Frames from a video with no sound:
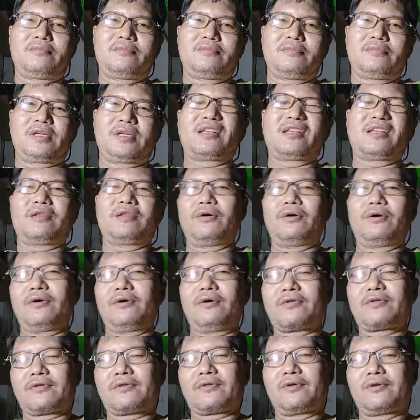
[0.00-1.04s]
get
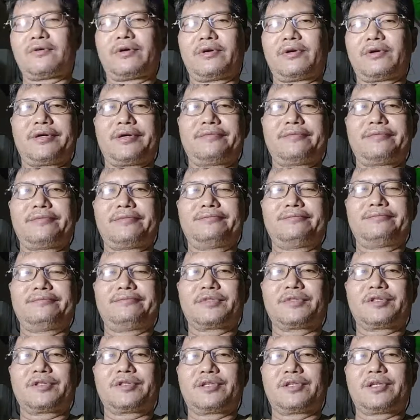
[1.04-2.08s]
lost or
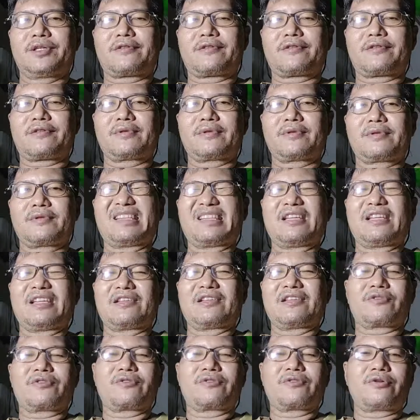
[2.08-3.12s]
could just get
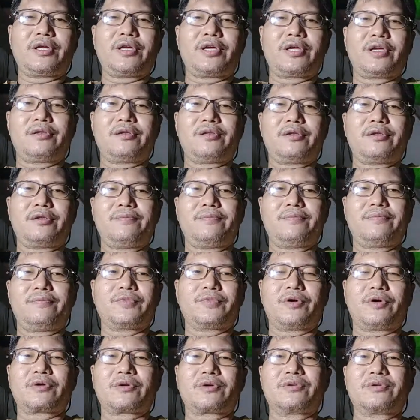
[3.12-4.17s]
destroyed or
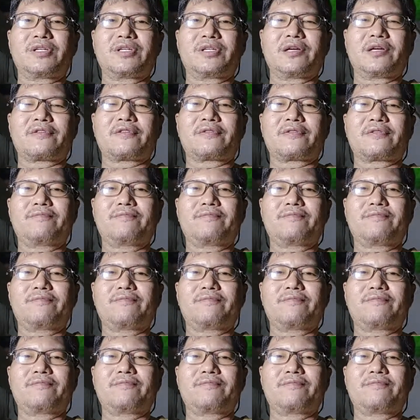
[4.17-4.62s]
could just